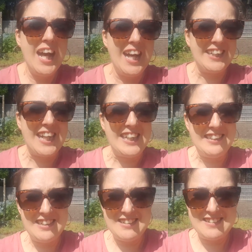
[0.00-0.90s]

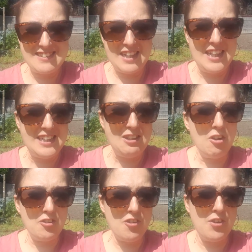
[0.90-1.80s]
again, there's uh,
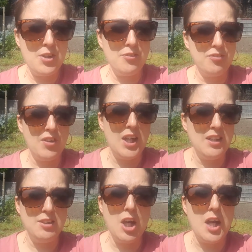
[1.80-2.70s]
lots of
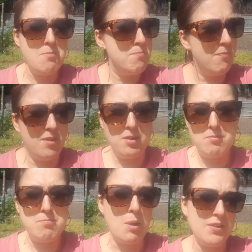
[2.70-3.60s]
like
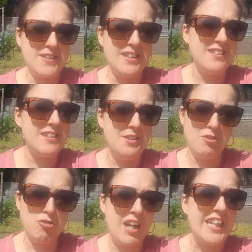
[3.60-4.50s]
buses
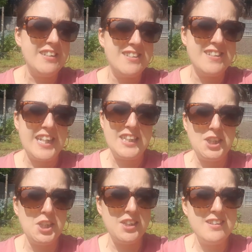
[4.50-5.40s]
and train
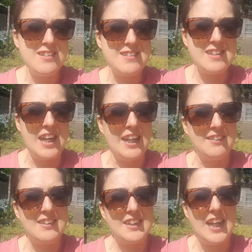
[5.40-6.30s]
stations
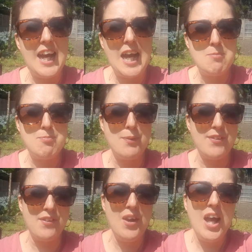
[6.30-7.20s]
and
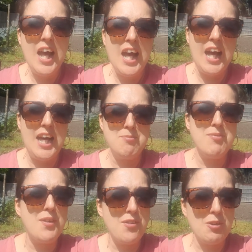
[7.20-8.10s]
cabs. And um,
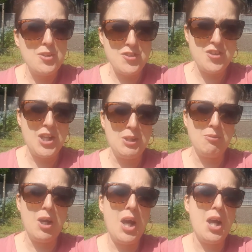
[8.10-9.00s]
there's
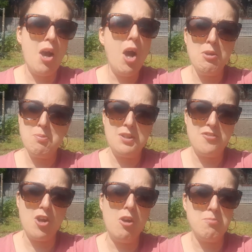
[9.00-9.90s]
also uh, open
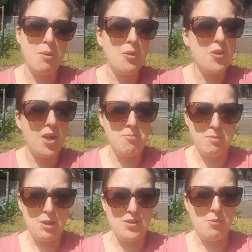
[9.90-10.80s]
top uh,
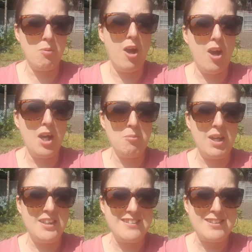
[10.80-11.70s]
bus what I
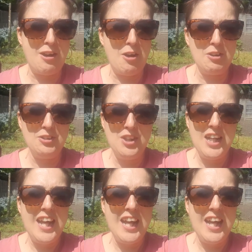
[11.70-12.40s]
went on,